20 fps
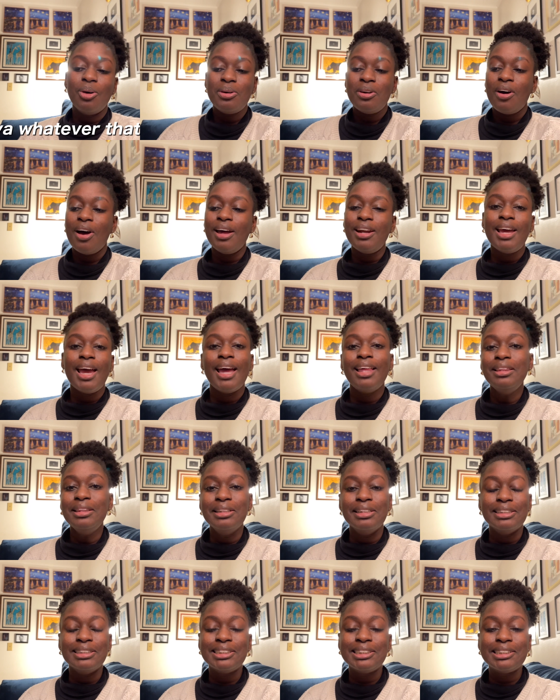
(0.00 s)
know how to end
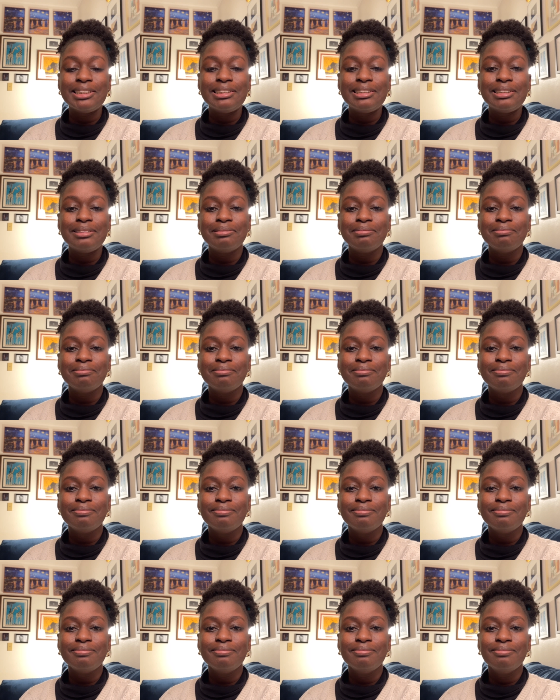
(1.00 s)
this.
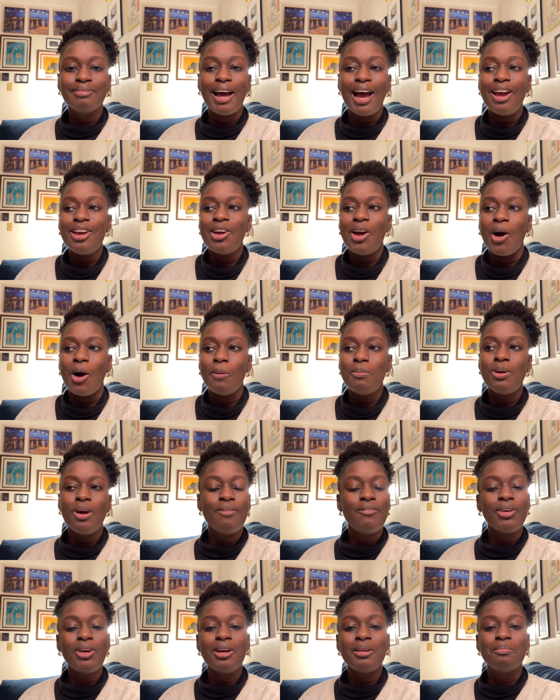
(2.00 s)
I hope you
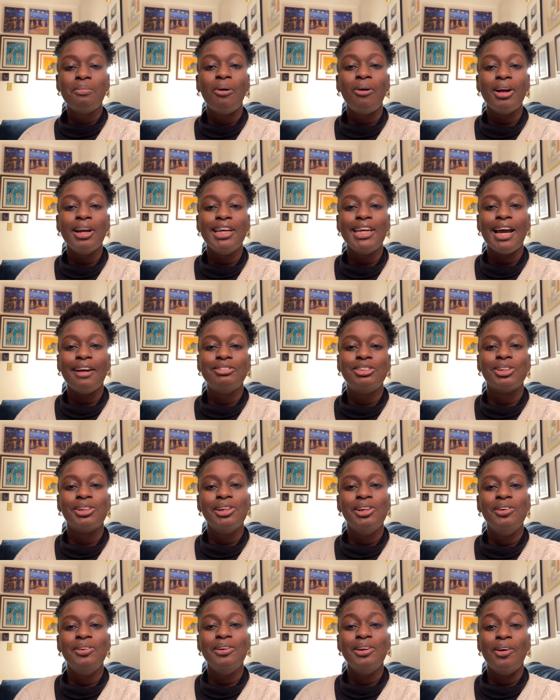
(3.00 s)
have a good morning,
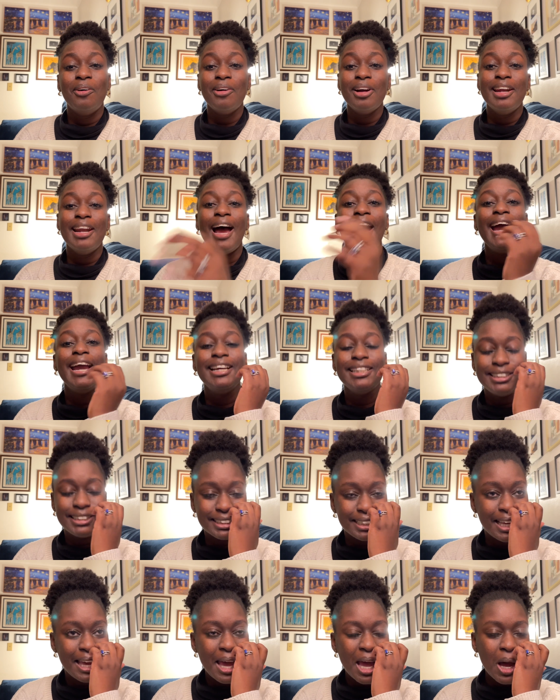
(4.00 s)
afternoon, or
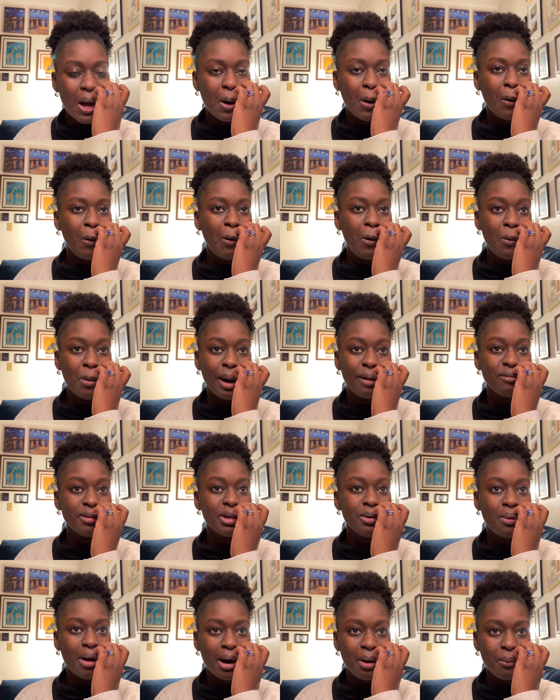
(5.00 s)
night, whoever
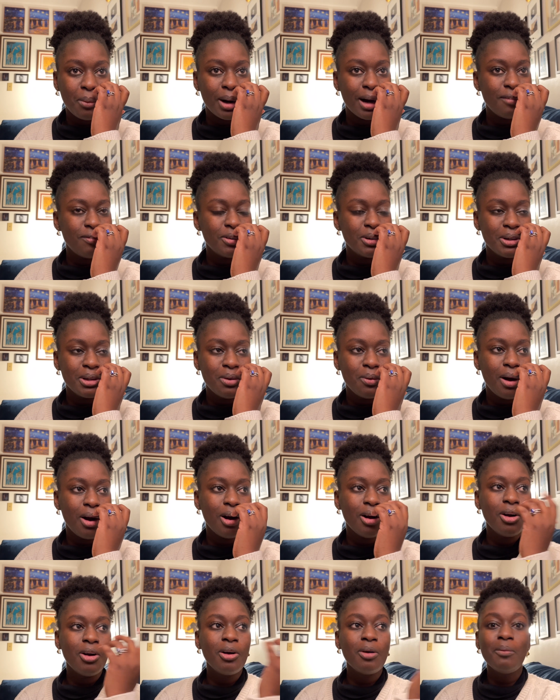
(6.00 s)
you are, wherever you
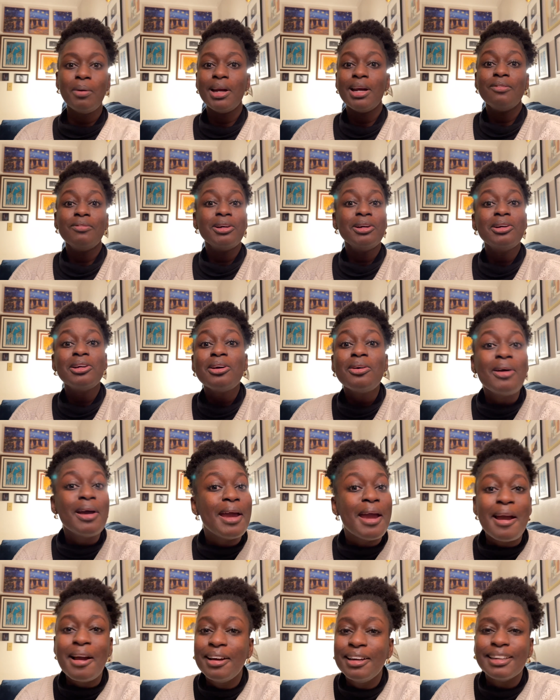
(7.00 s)
are, or whatever you're
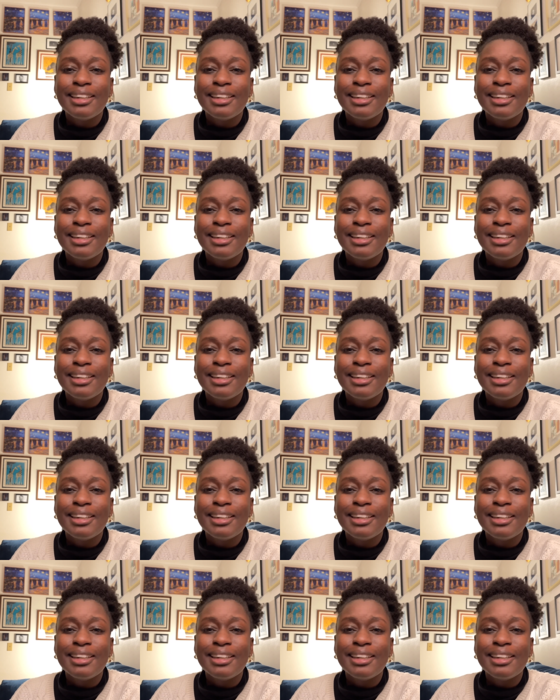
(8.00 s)
doing.